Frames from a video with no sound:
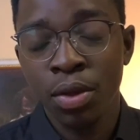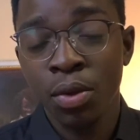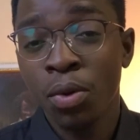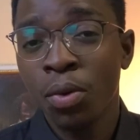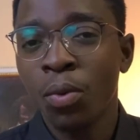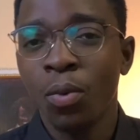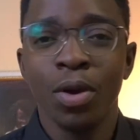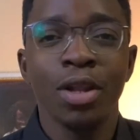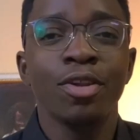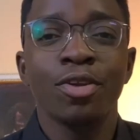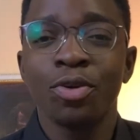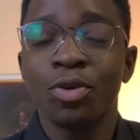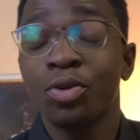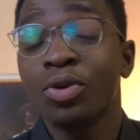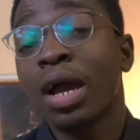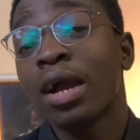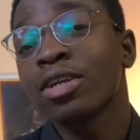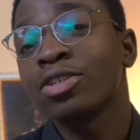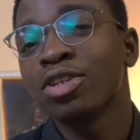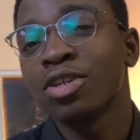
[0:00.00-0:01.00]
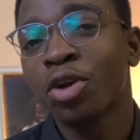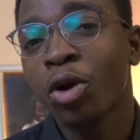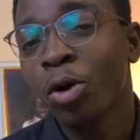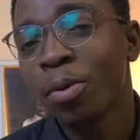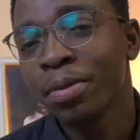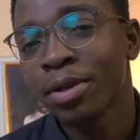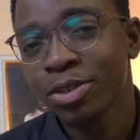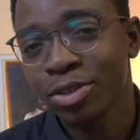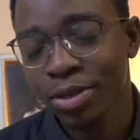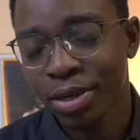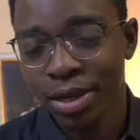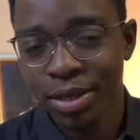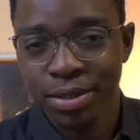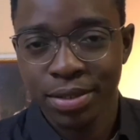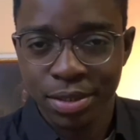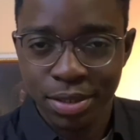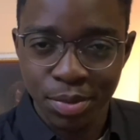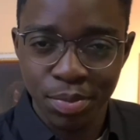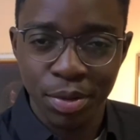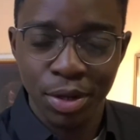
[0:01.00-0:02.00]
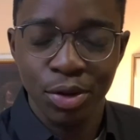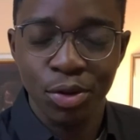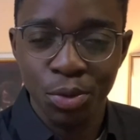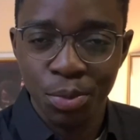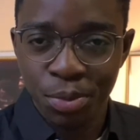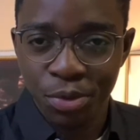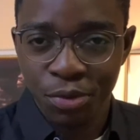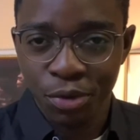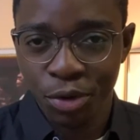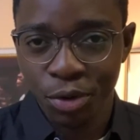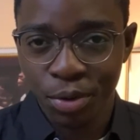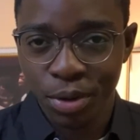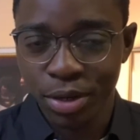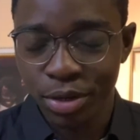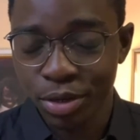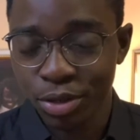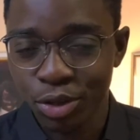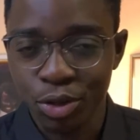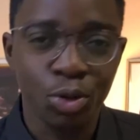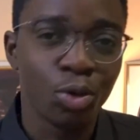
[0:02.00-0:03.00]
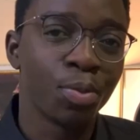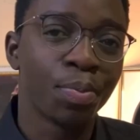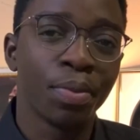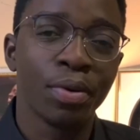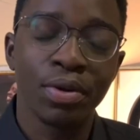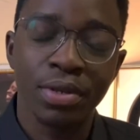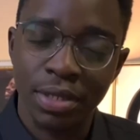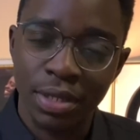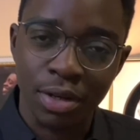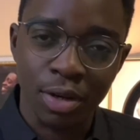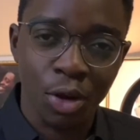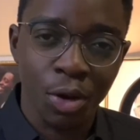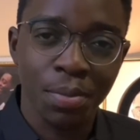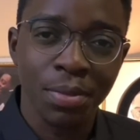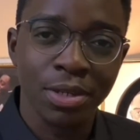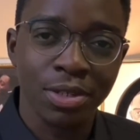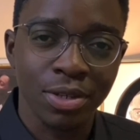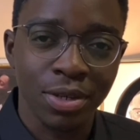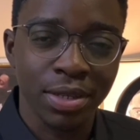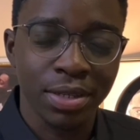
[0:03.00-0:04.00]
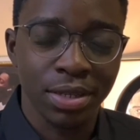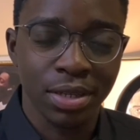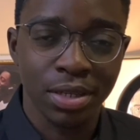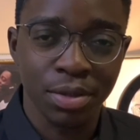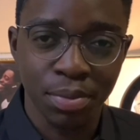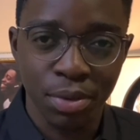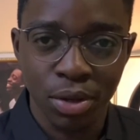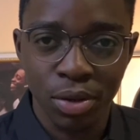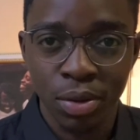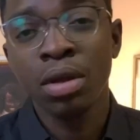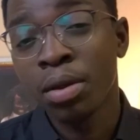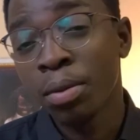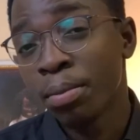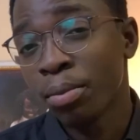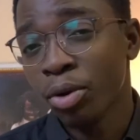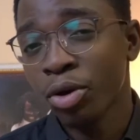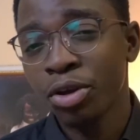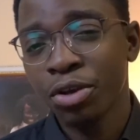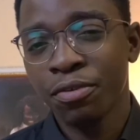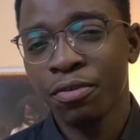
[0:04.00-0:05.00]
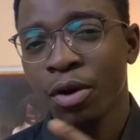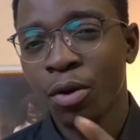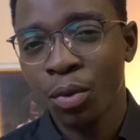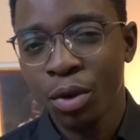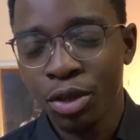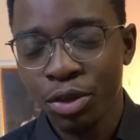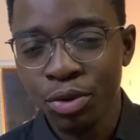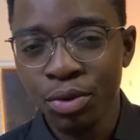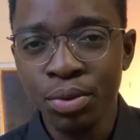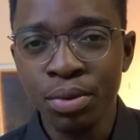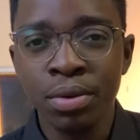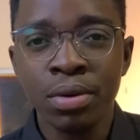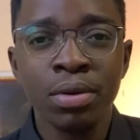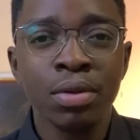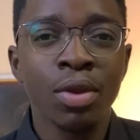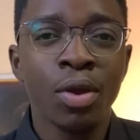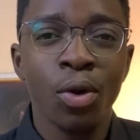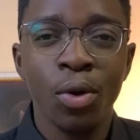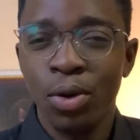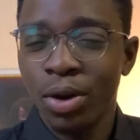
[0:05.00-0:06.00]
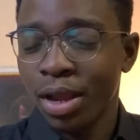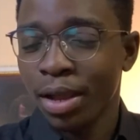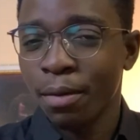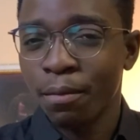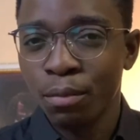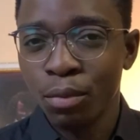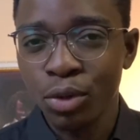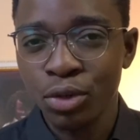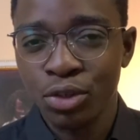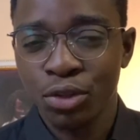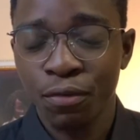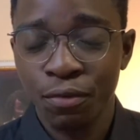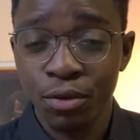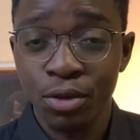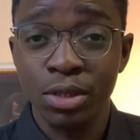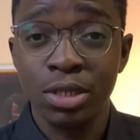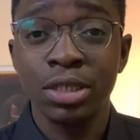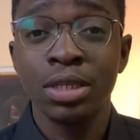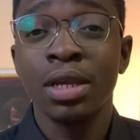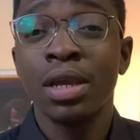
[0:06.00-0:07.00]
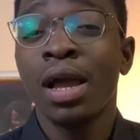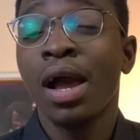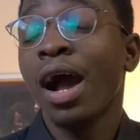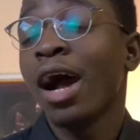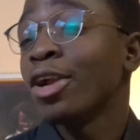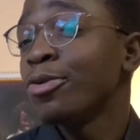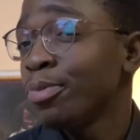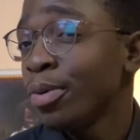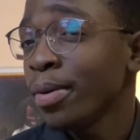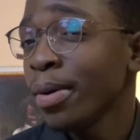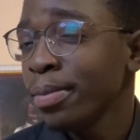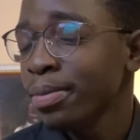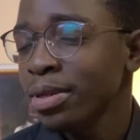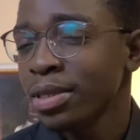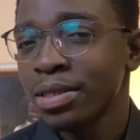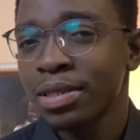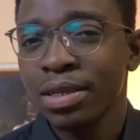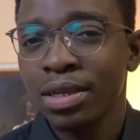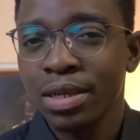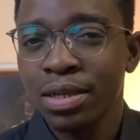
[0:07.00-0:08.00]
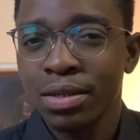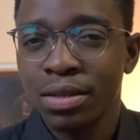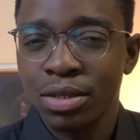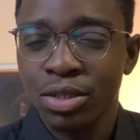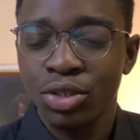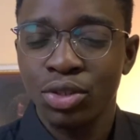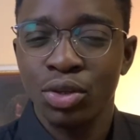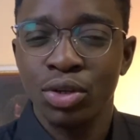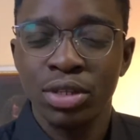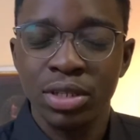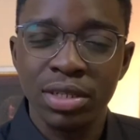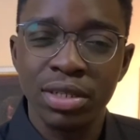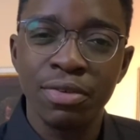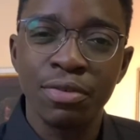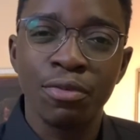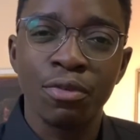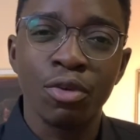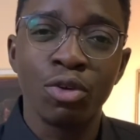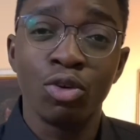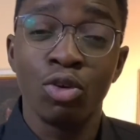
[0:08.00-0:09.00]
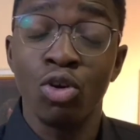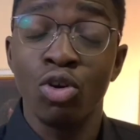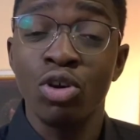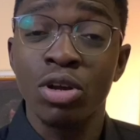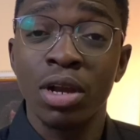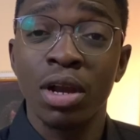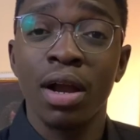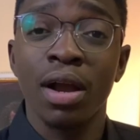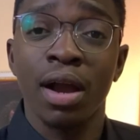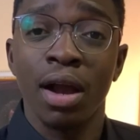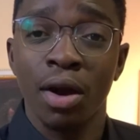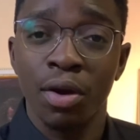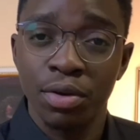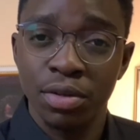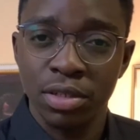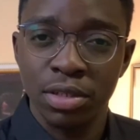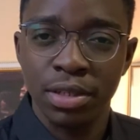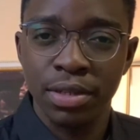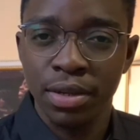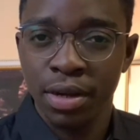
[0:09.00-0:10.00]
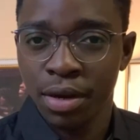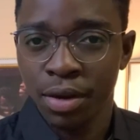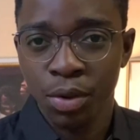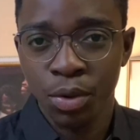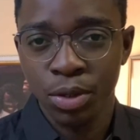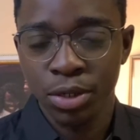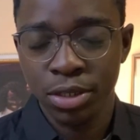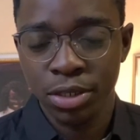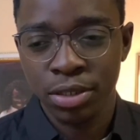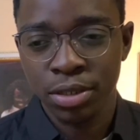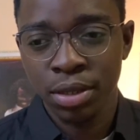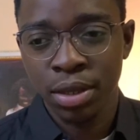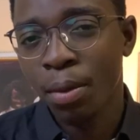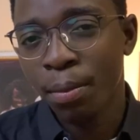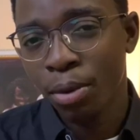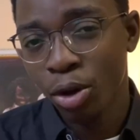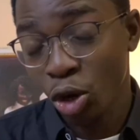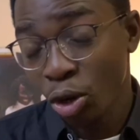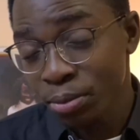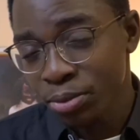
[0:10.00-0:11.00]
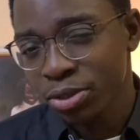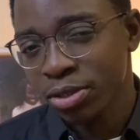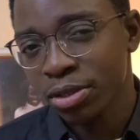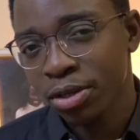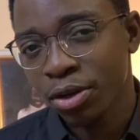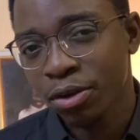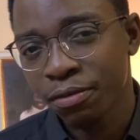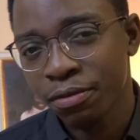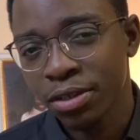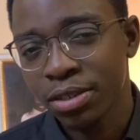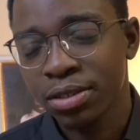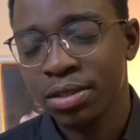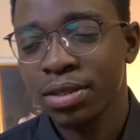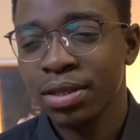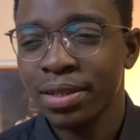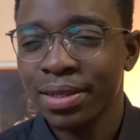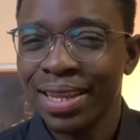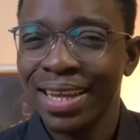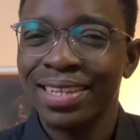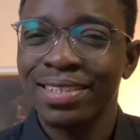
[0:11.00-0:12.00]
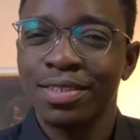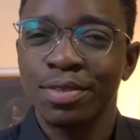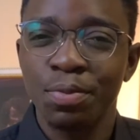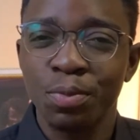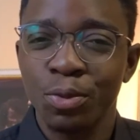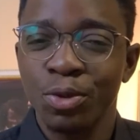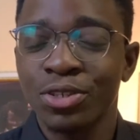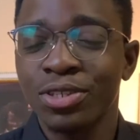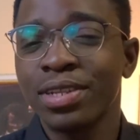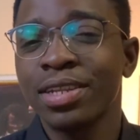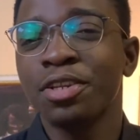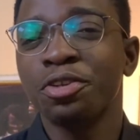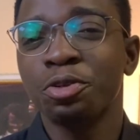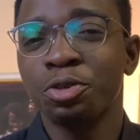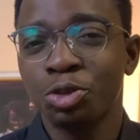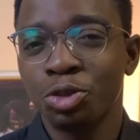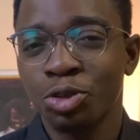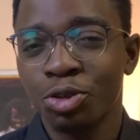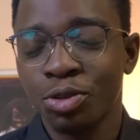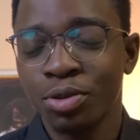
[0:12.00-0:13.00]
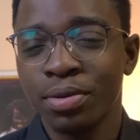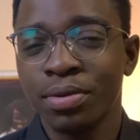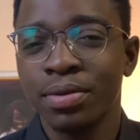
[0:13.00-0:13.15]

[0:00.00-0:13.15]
Well, you could actually comment your answers below before going on. You could pause and comment your answers below. But if I were you, or like most of us, I'd probably say they study for longer hours than others. But come to think of it, that's mostly not true.